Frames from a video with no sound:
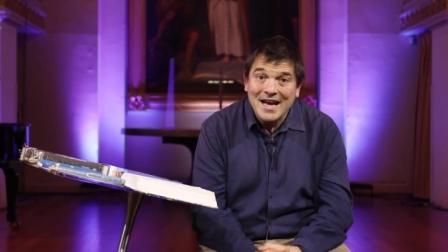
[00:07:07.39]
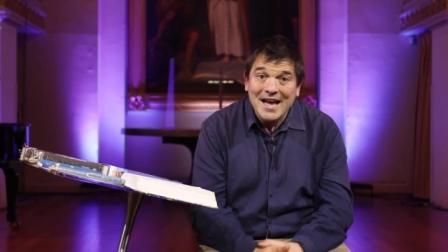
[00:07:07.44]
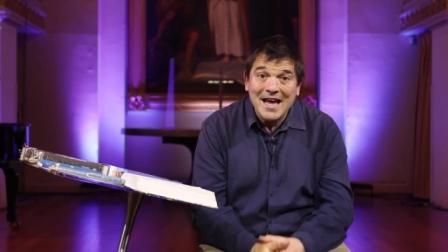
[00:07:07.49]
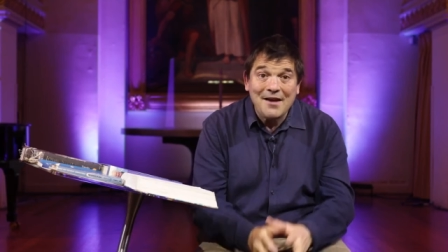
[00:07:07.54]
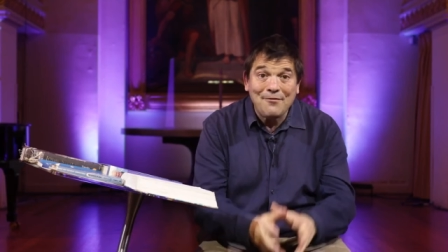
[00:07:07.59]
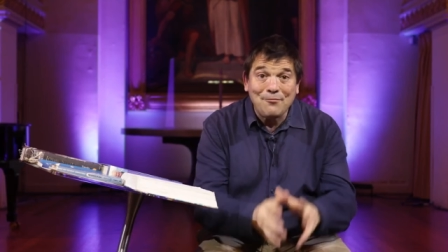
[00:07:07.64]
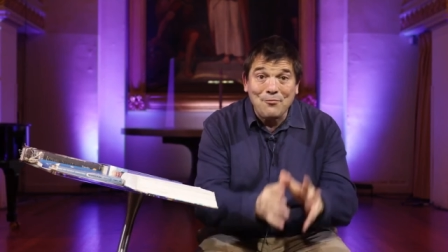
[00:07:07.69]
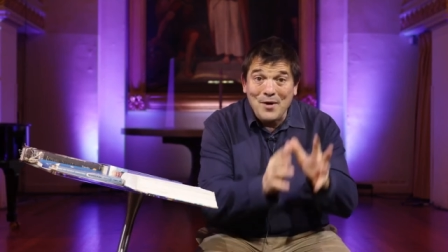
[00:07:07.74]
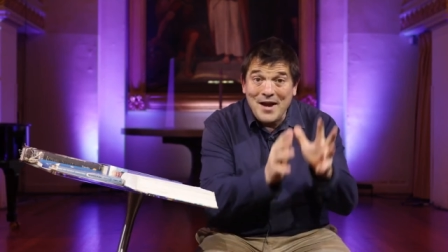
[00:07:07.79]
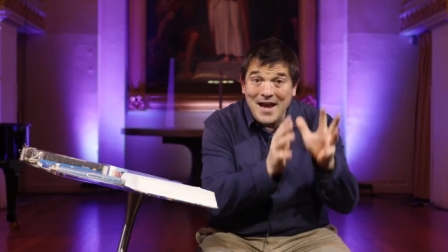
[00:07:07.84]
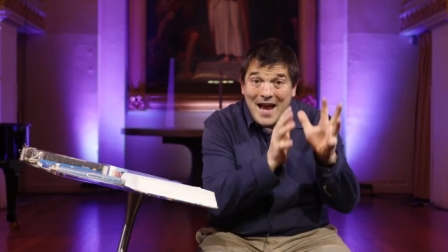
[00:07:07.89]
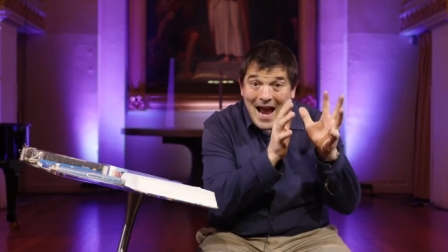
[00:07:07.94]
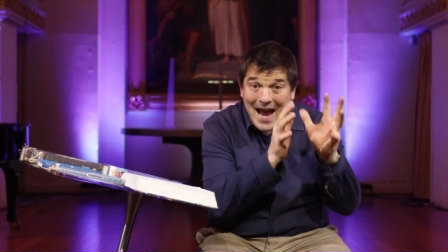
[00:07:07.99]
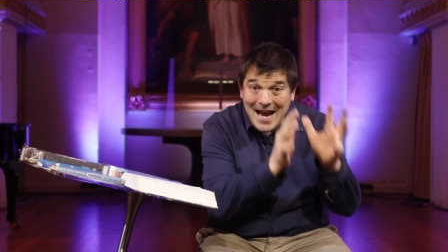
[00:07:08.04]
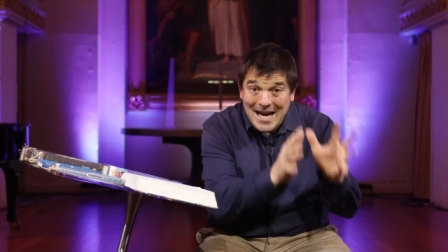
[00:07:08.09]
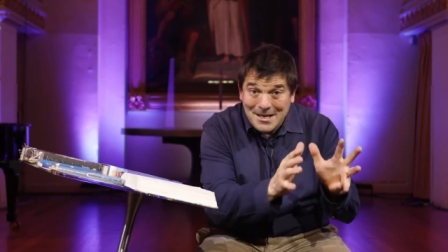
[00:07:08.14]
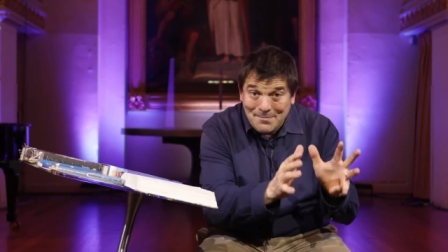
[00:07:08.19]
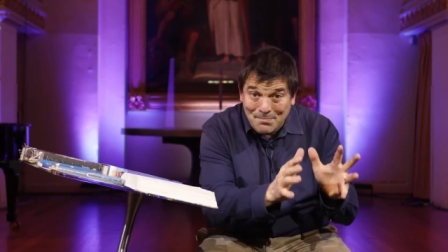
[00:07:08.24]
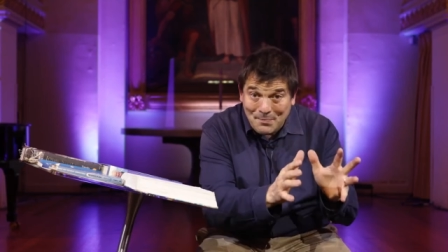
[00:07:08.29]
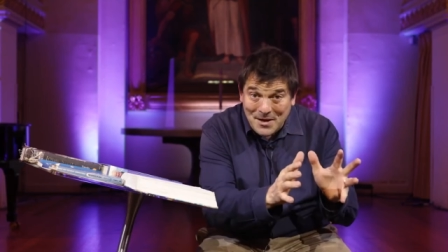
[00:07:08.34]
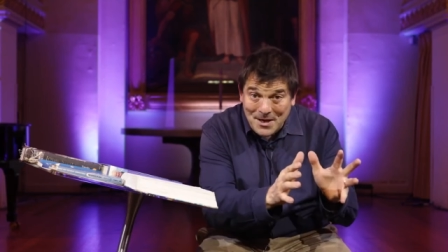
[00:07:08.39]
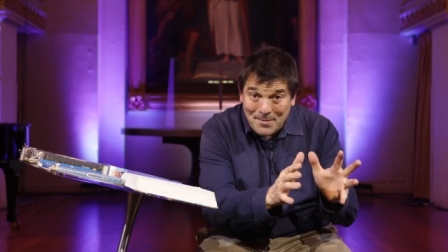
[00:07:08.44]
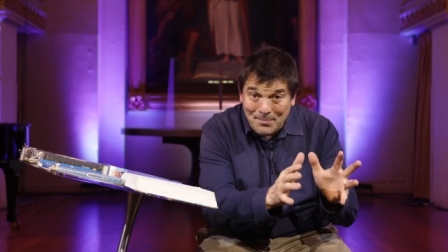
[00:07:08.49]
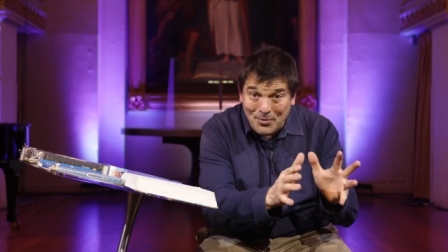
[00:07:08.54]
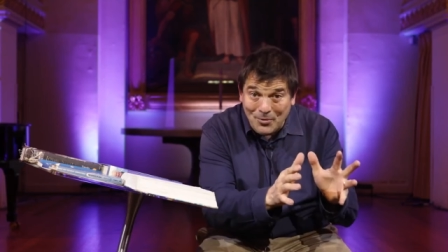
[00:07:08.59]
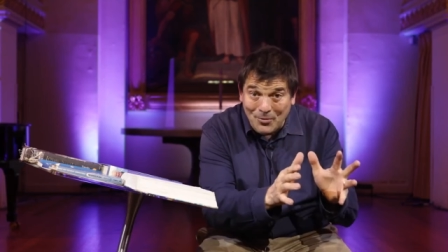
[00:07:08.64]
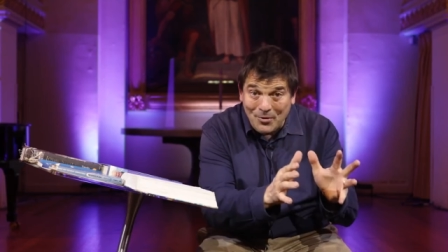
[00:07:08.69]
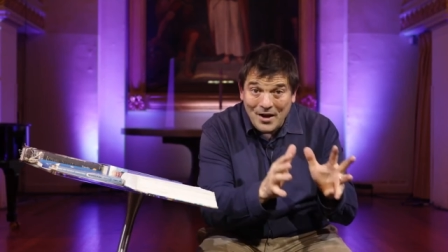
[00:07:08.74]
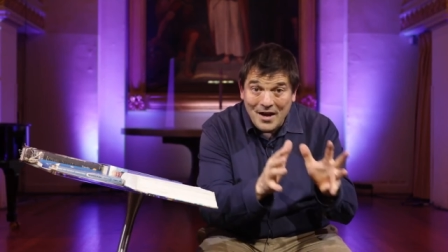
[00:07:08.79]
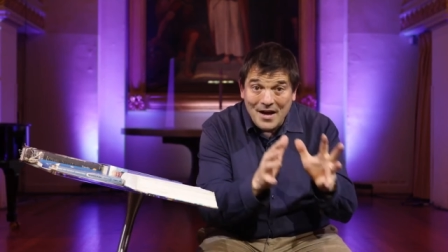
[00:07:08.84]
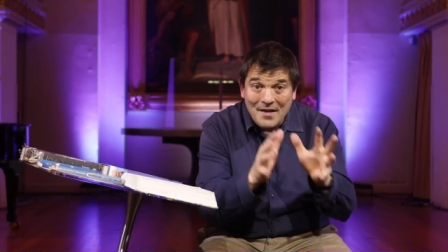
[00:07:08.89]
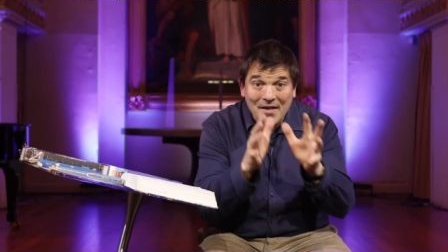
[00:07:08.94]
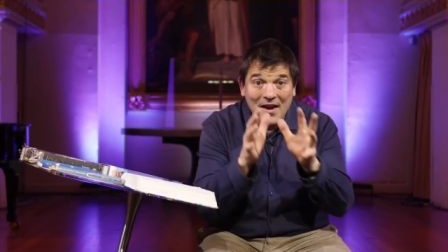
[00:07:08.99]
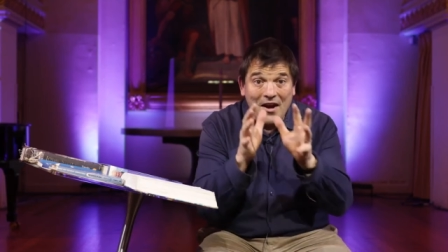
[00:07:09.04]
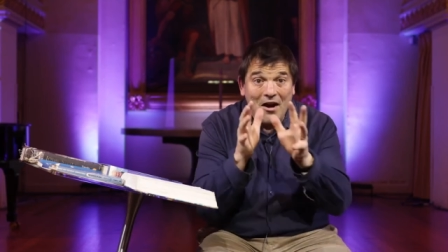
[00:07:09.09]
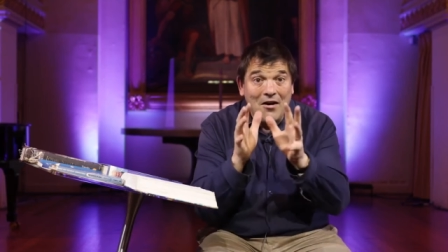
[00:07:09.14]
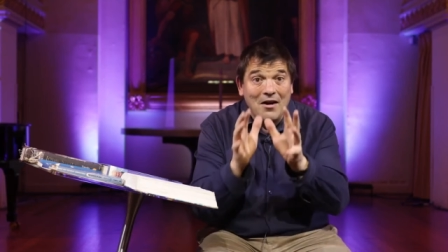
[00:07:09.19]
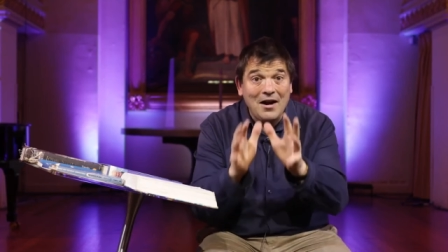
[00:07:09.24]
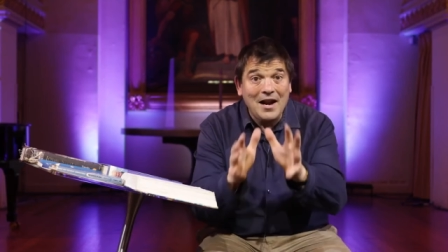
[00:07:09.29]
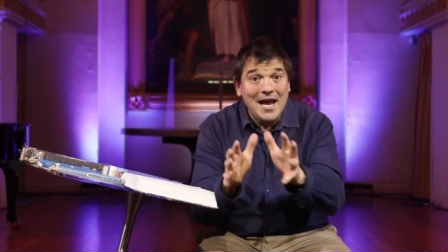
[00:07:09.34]
If we hate people, then
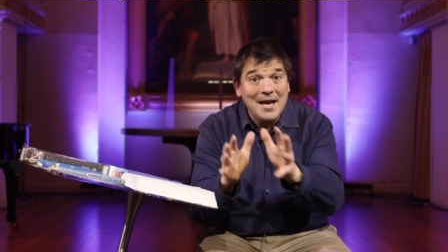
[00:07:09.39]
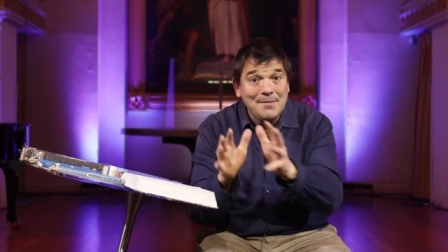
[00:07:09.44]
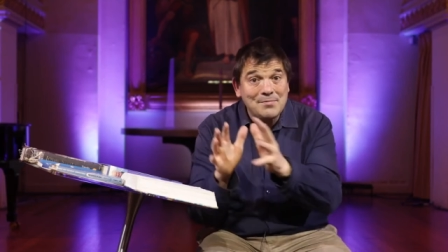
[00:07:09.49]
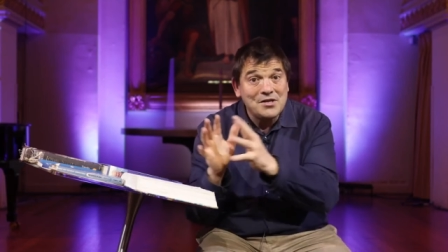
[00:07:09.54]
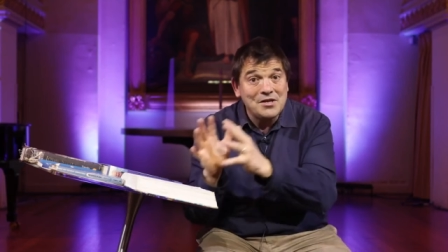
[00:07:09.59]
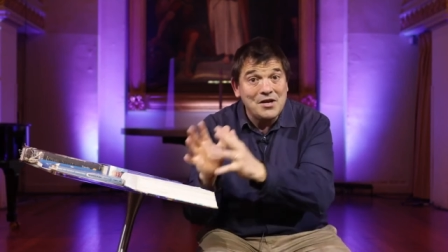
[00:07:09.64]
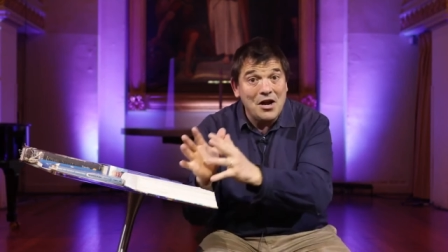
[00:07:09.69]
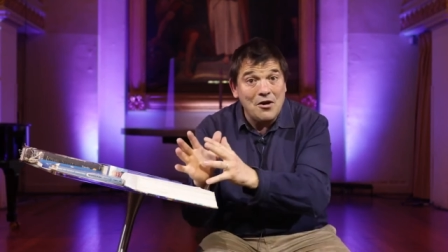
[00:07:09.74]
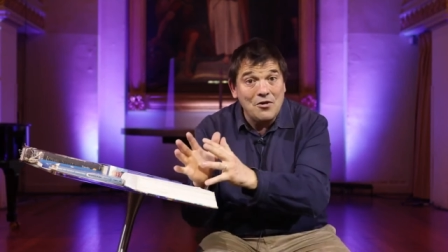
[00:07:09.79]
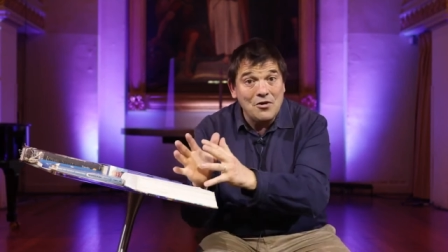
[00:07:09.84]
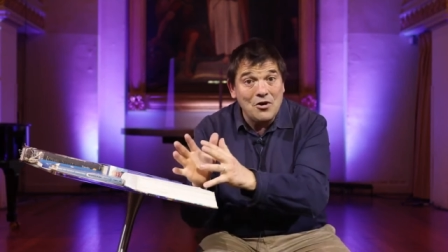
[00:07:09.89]
our claim to know